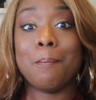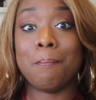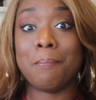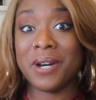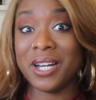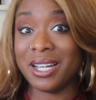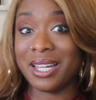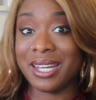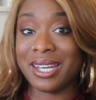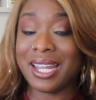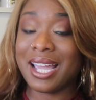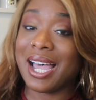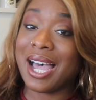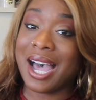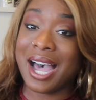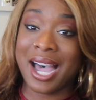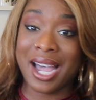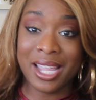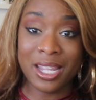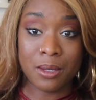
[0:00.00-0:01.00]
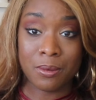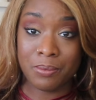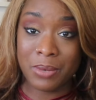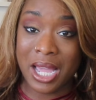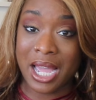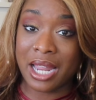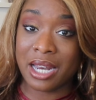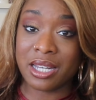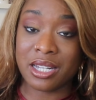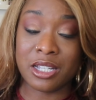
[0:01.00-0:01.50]
but I am
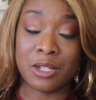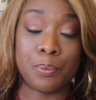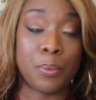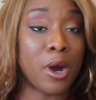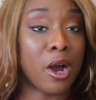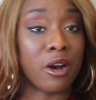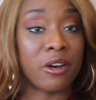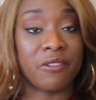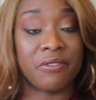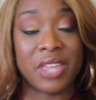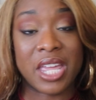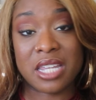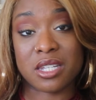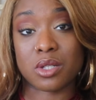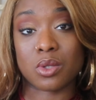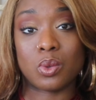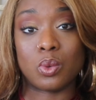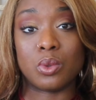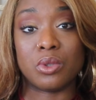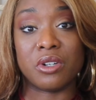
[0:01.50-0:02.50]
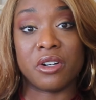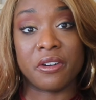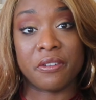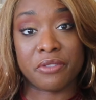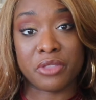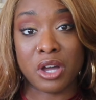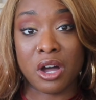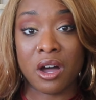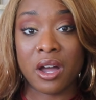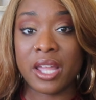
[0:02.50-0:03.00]
not a part of that school
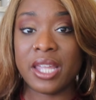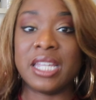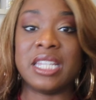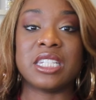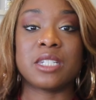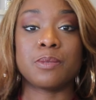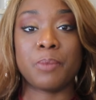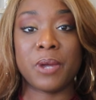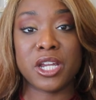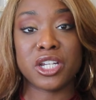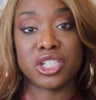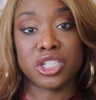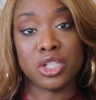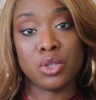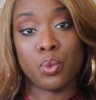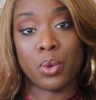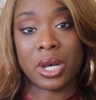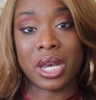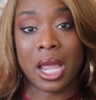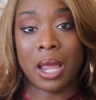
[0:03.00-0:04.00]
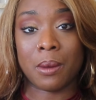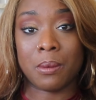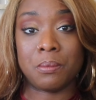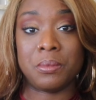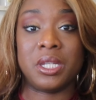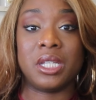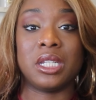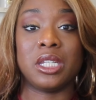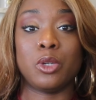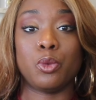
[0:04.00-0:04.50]
of thought, especially when
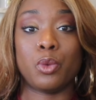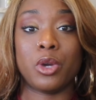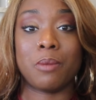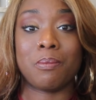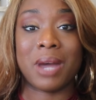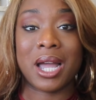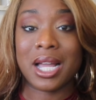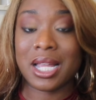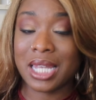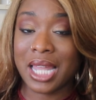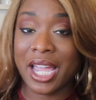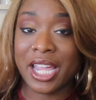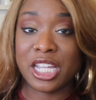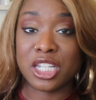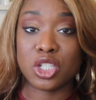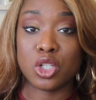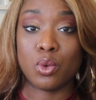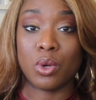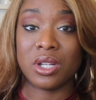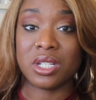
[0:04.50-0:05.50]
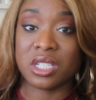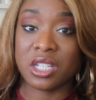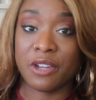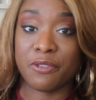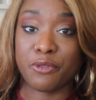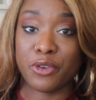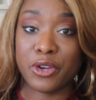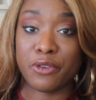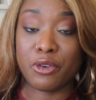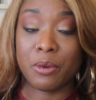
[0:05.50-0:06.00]
I'm dealing with my clients who are
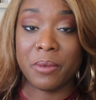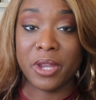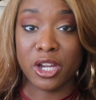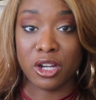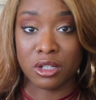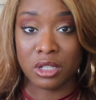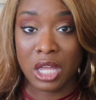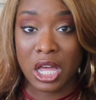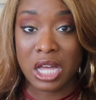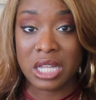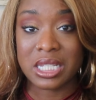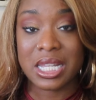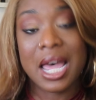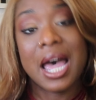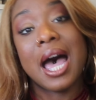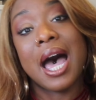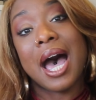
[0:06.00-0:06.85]
suffering from hair loss.